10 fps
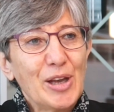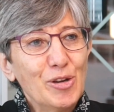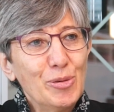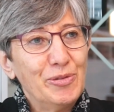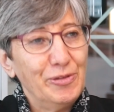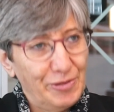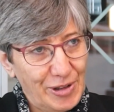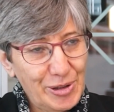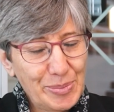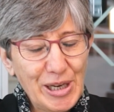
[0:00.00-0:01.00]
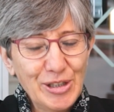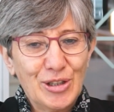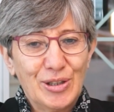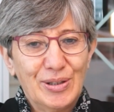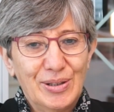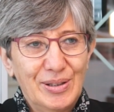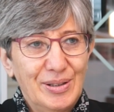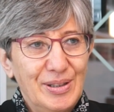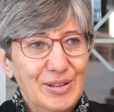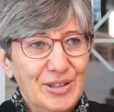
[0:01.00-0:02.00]
Thank you very much,
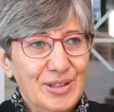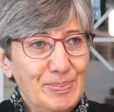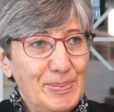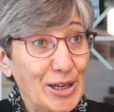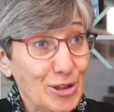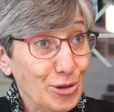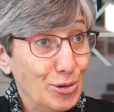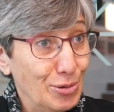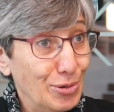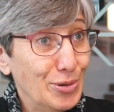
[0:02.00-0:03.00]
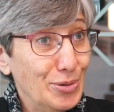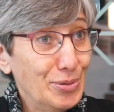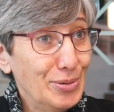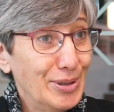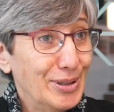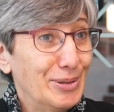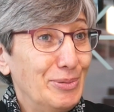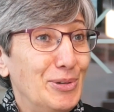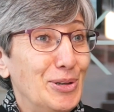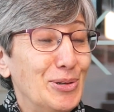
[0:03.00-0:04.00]
and it's a pleasure to know you, and
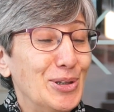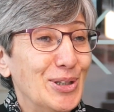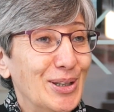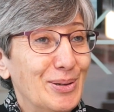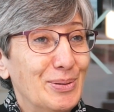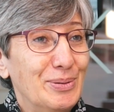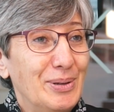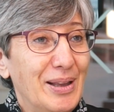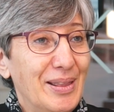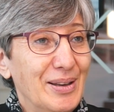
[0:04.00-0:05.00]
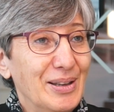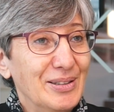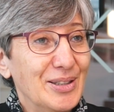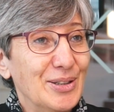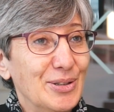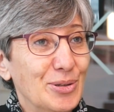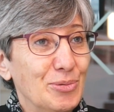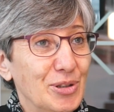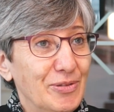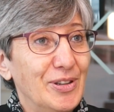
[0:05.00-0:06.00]
we know each other, I think, since
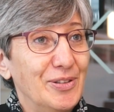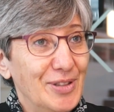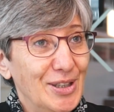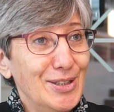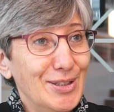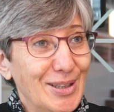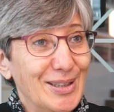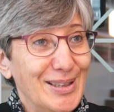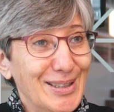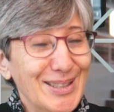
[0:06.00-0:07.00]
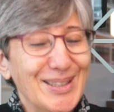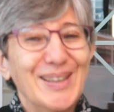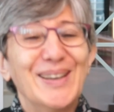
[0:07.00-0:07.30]
25 years at least.